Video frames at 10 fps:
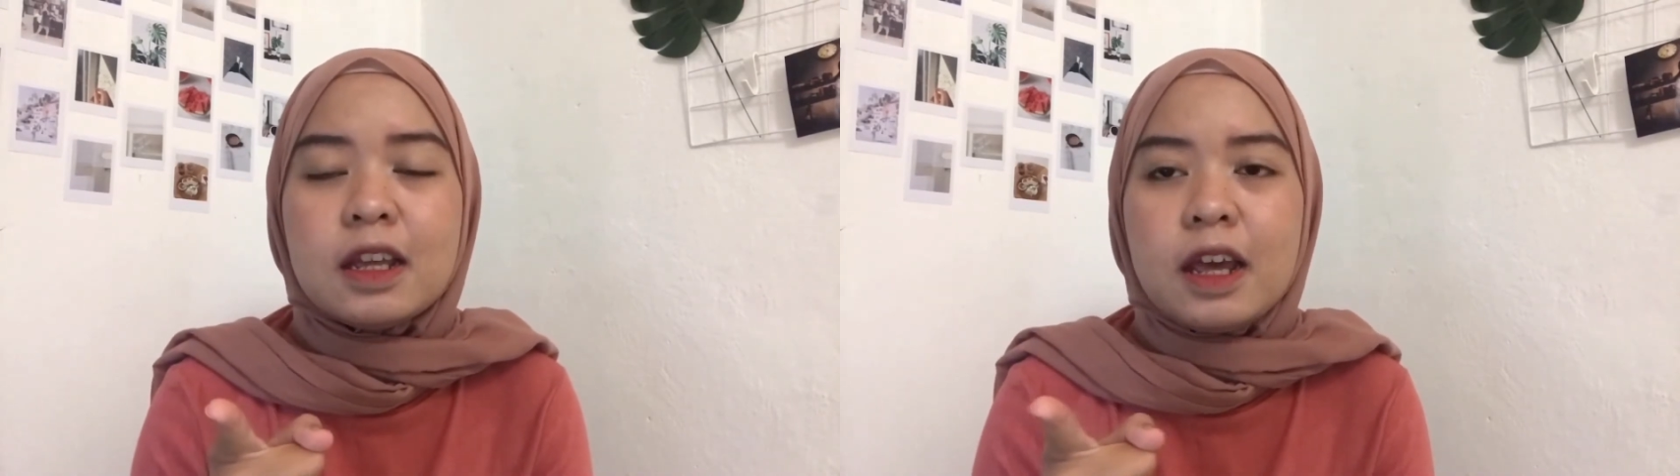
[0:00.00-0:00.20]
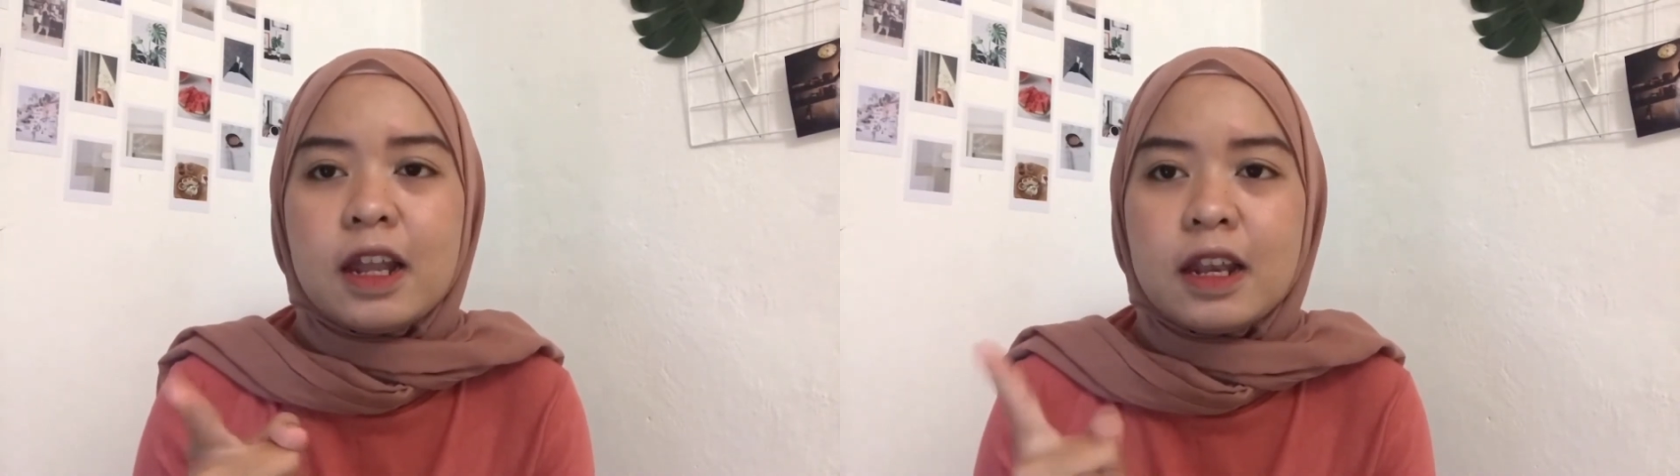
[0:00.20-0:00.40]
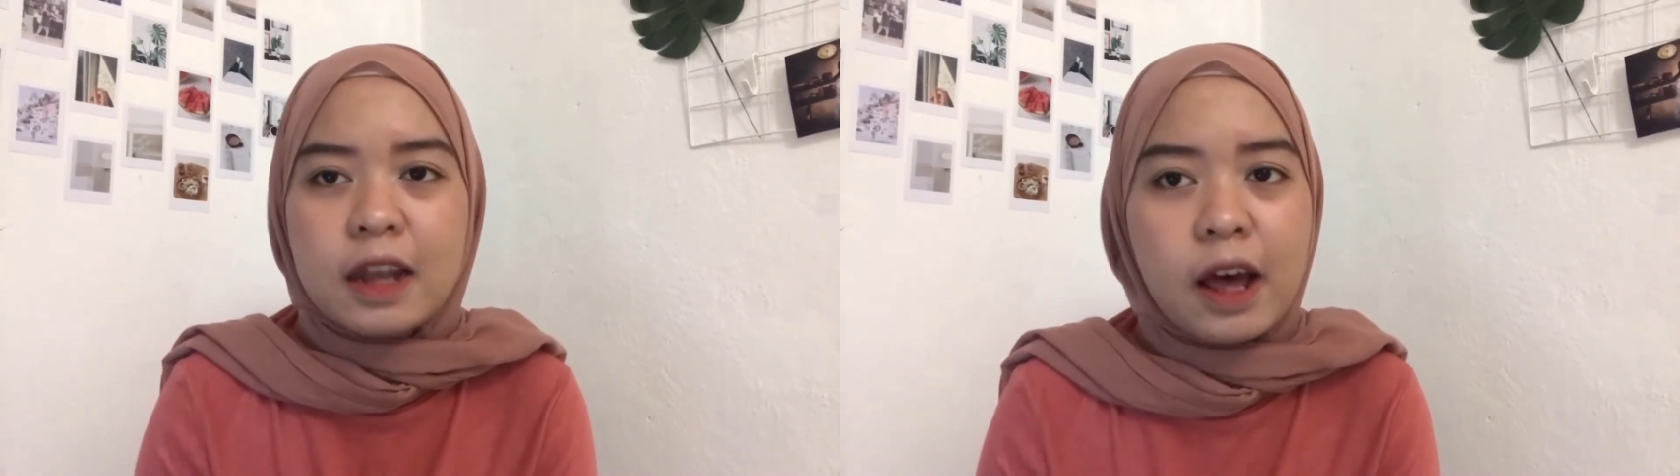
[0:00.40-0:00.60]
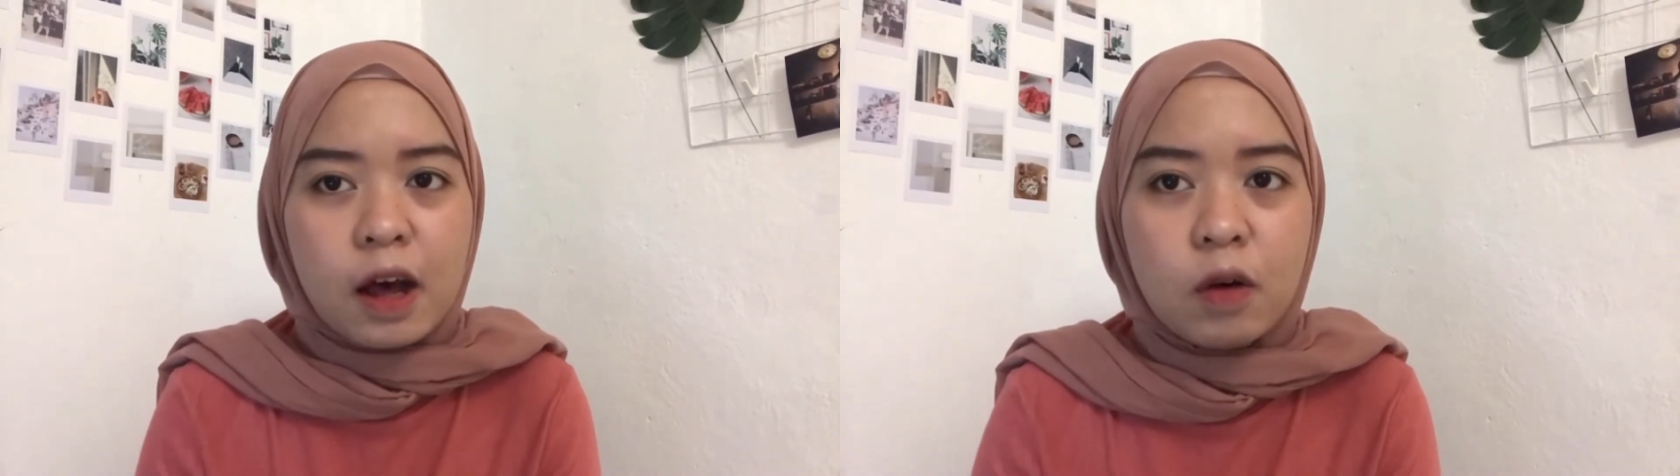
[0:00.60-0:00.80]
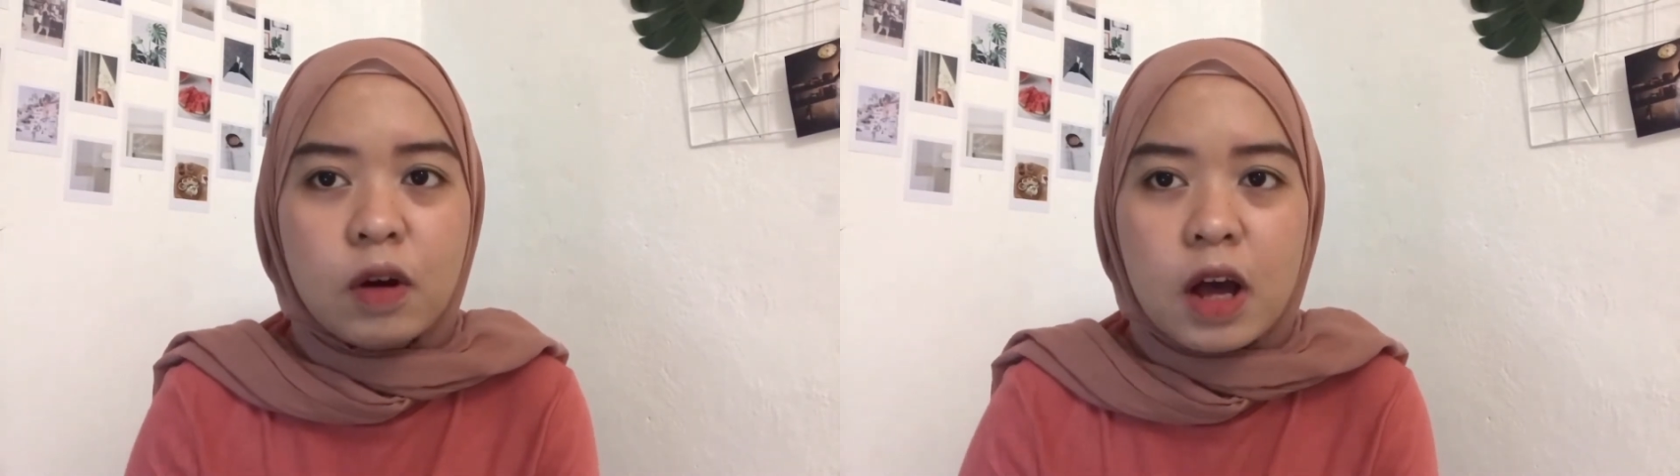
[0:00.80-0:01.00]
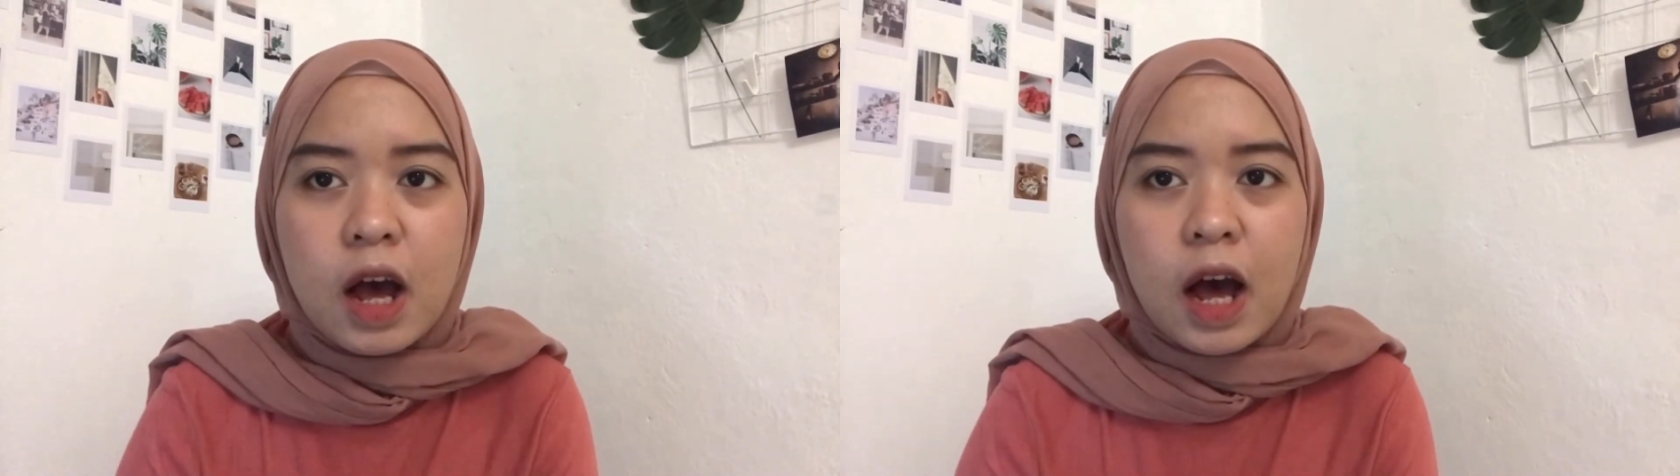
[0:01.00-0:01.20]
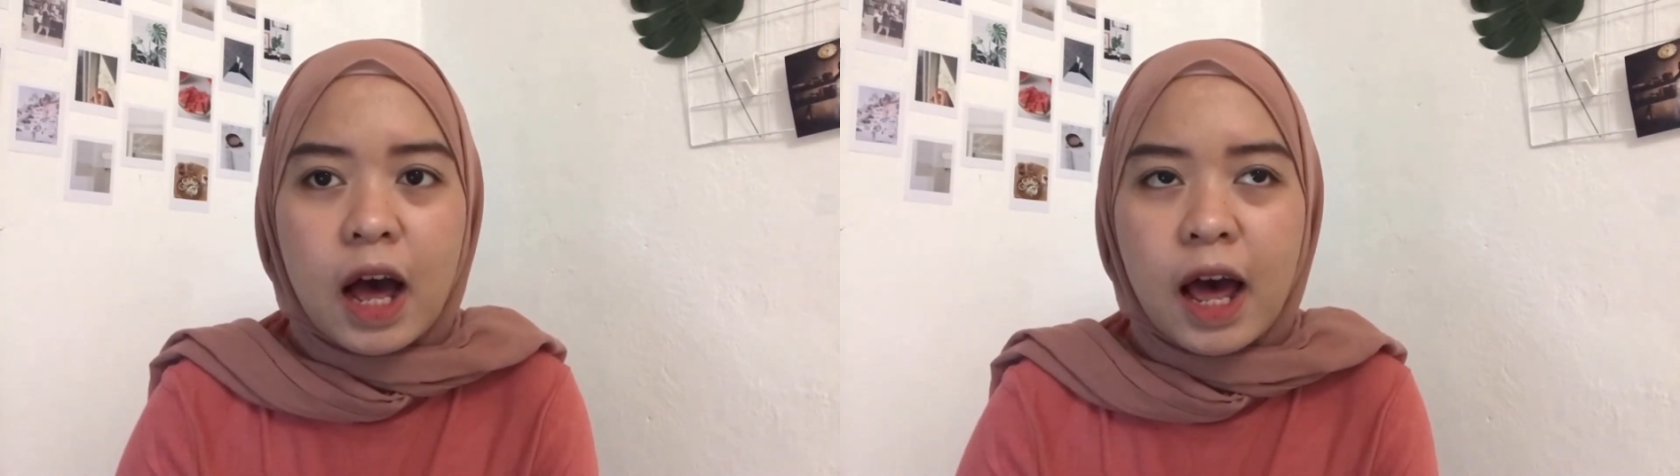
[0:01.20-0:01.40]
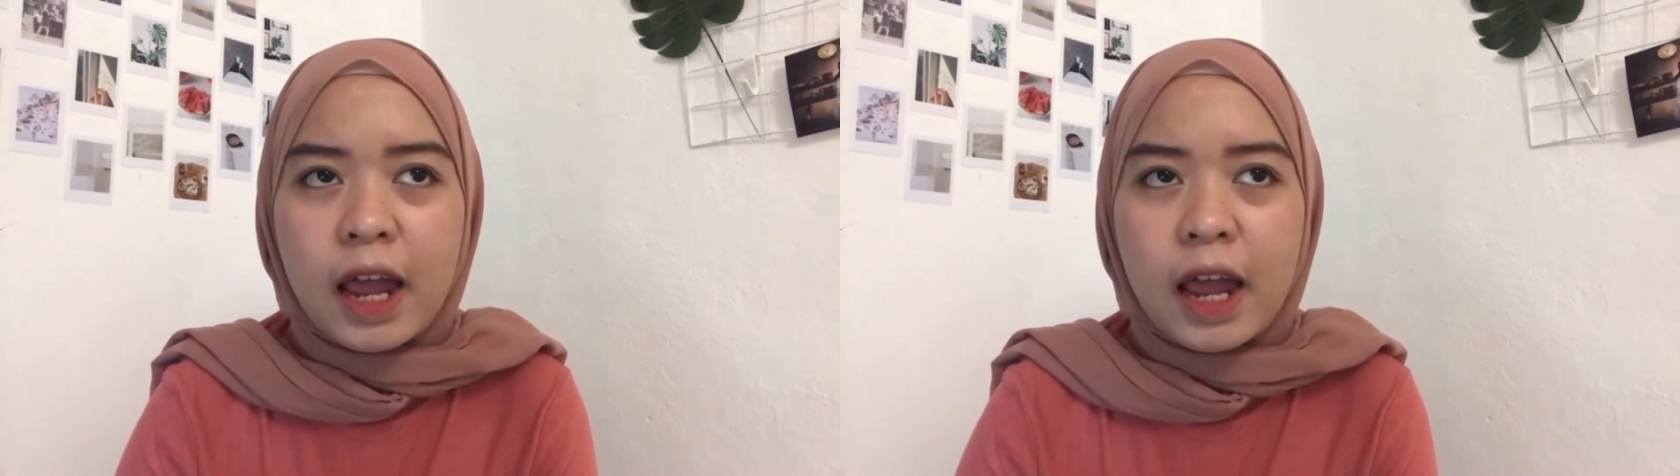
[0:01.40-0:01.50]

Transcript: and now I